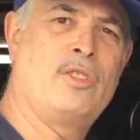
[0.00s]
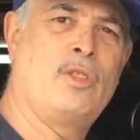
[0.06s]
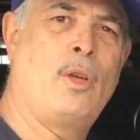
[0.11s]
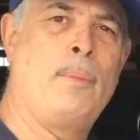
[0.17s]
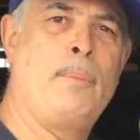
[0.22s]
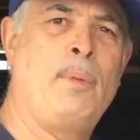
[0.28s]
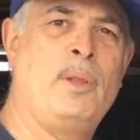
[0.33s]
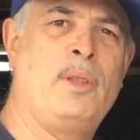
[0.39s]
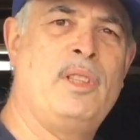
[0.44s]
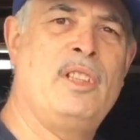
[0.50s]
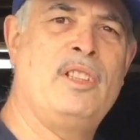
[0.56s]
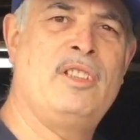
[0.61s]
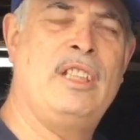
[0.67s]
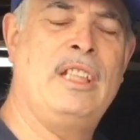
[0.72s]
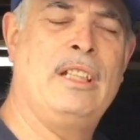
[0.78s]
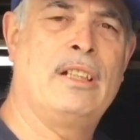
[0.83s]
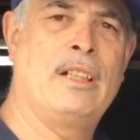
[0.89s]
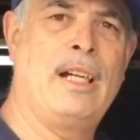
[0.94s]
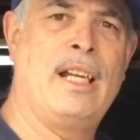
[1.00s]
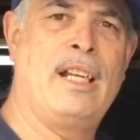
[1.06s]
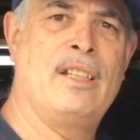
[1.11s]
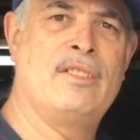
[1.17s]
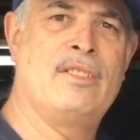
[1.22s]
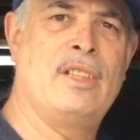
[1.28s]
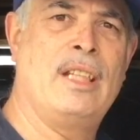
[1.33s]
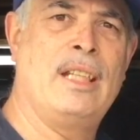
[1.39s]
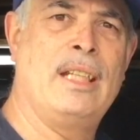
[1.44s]
So I put this here
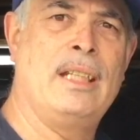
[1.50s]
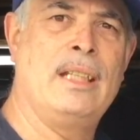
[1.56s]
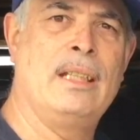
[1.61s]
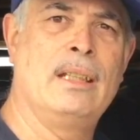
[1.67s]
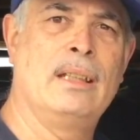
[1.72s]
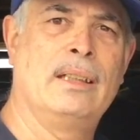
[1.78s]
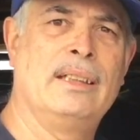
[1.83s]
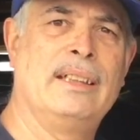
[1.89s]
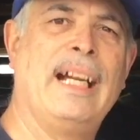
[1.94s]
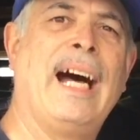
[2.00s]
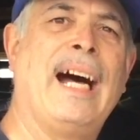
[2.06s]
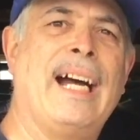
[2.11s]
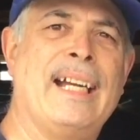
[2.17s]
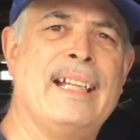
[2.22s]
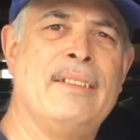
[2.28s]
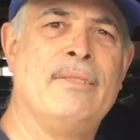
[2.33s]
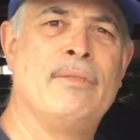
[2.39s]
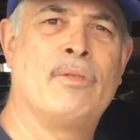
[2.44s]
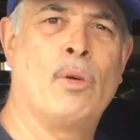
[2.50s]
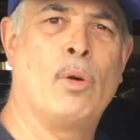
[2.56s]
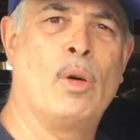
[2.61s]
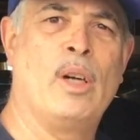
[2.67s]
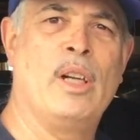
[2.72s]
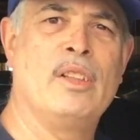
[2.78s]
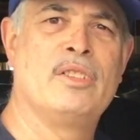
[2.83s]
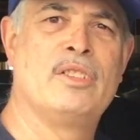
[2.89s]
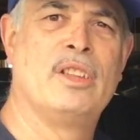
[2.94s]
as a guide
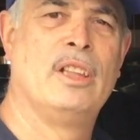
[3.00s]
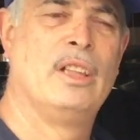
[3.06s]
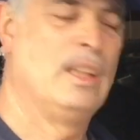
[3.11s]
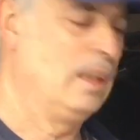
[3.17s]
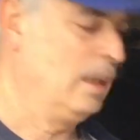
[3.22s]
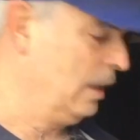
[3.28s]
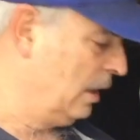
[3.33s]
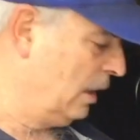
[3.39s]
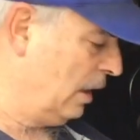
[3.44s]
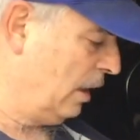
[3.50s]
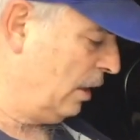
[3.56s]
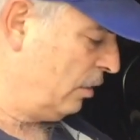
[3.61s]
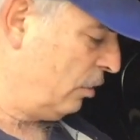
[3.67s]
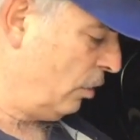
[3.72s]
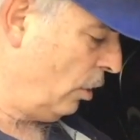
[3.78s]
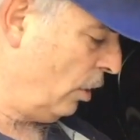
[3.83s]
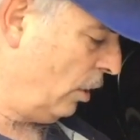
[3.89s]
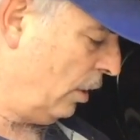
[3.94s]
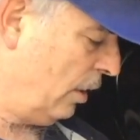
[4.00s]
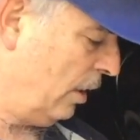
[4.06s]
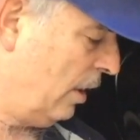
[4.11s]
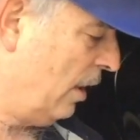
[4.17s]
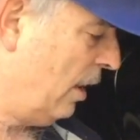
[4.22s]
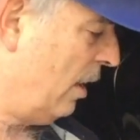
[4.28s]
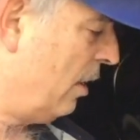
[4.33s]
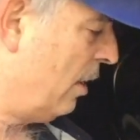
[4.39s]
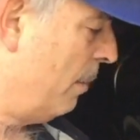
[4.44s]
for us, so that
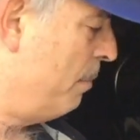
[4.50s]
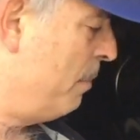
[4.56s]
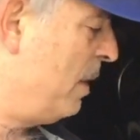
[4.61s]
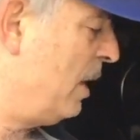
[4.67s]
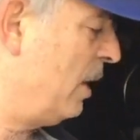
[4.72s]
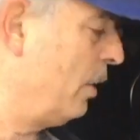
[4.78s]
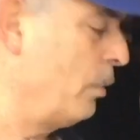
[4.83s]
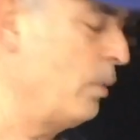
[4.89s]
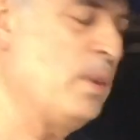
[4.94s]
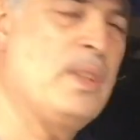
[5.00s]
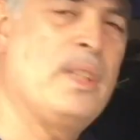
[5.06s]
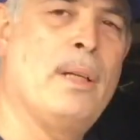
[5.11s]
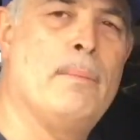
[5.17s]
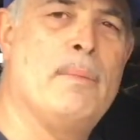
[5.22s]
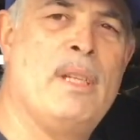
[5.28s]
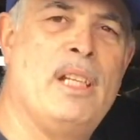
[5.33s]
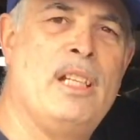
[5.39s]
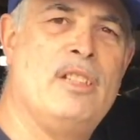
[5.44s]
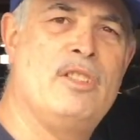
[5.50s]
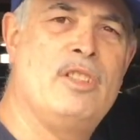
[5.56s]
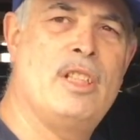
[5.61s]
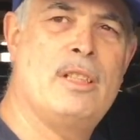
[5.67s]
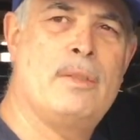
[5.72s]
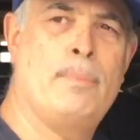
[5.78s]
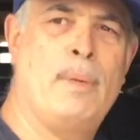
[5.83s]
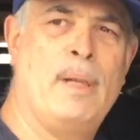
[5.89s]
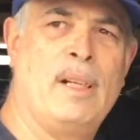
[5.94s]
the mirror would come in and
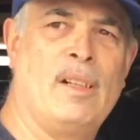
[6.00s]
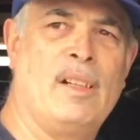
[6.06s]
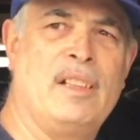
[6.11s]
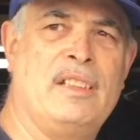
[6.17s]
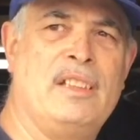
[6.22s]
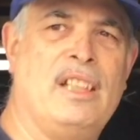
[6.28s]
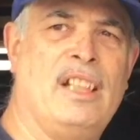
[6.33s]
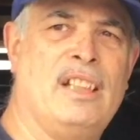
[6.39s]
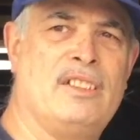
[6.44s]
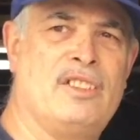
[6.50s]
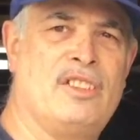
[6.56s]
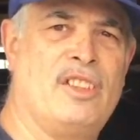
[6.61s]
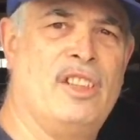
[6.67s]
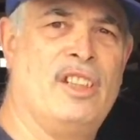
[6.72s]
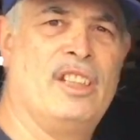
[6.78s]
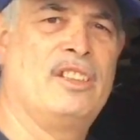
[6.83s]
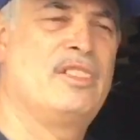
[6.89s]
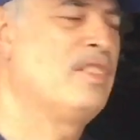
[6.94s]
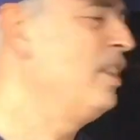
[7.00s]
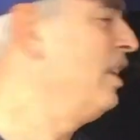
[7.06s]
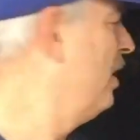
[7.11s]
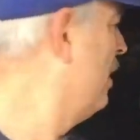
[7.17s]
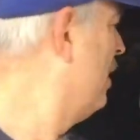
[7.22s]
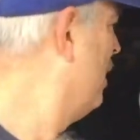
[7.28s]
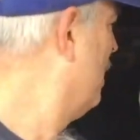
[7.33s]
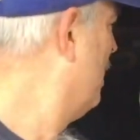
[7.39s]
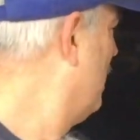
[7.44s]
just barely touch this,
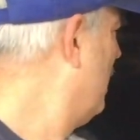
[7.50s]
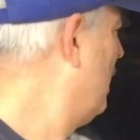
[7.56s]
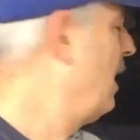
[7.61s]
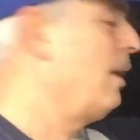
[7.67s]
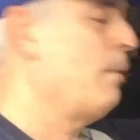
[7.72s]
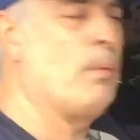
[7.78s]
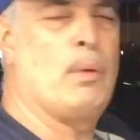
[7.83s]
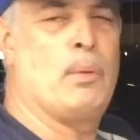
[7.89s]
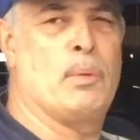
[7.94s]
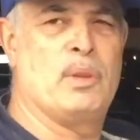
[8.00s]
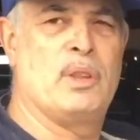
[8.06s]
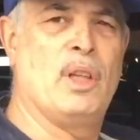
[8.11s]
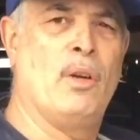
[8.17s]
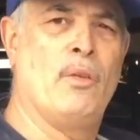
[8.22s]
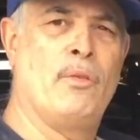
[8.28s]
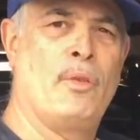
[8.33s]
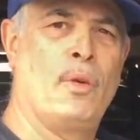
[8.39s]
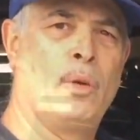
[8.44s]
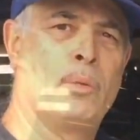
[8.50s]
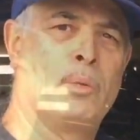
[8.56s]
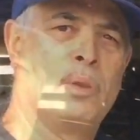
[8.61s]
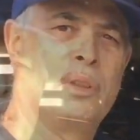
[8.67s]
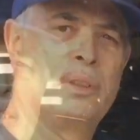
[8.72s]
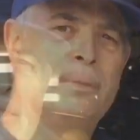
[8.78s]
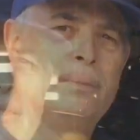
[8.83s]
and we would go forward.